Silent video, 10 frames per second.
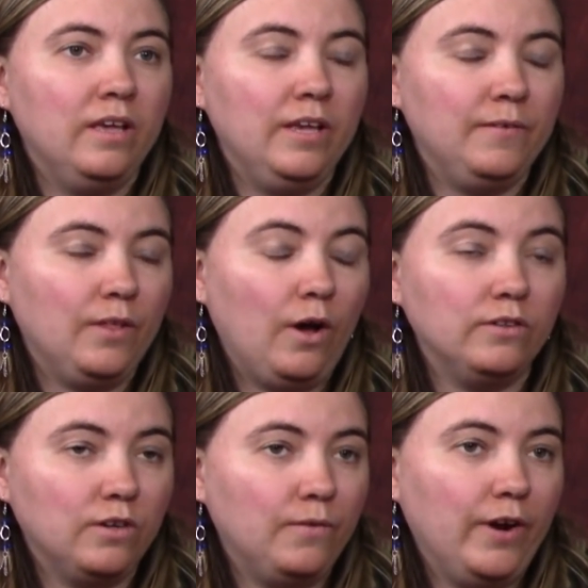even though I
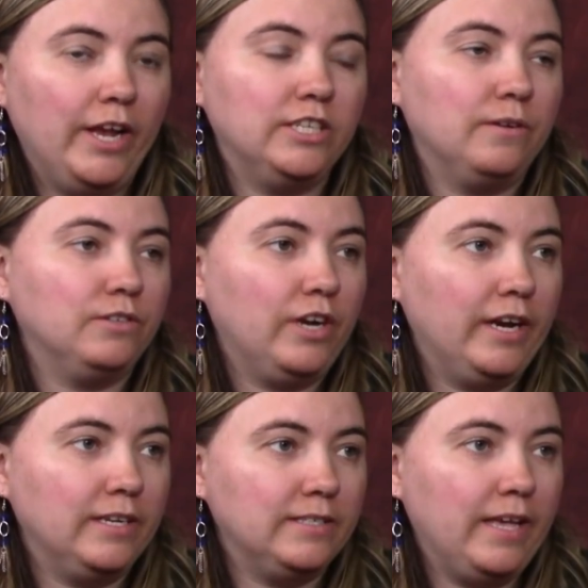was overage, they were
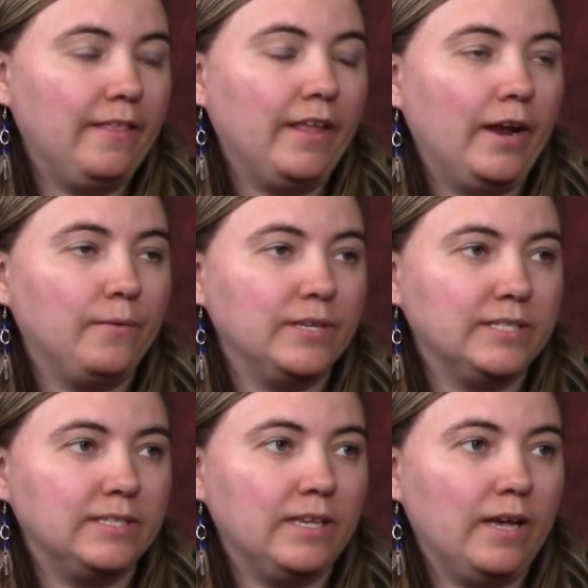trying to say that I
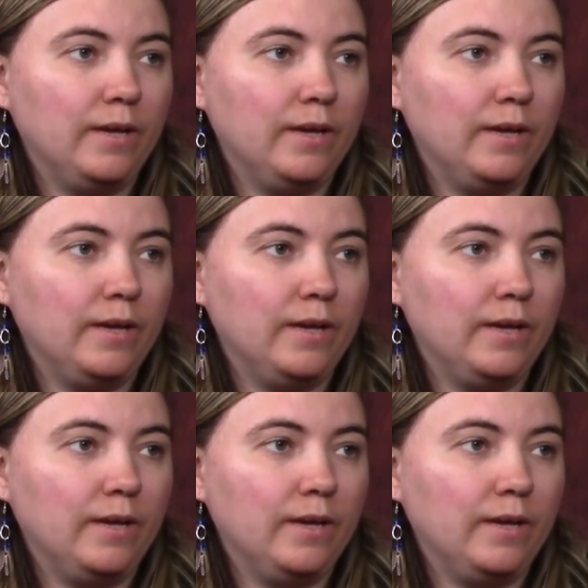was